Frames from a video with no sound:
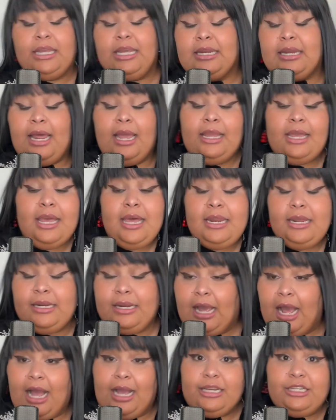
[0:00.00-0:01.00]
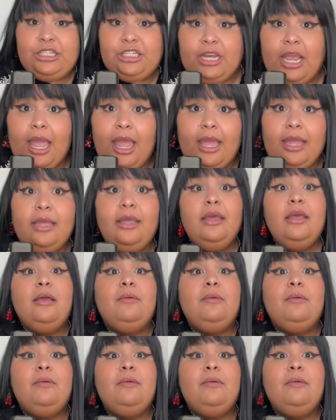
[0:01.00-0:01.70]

Can I get an ashe?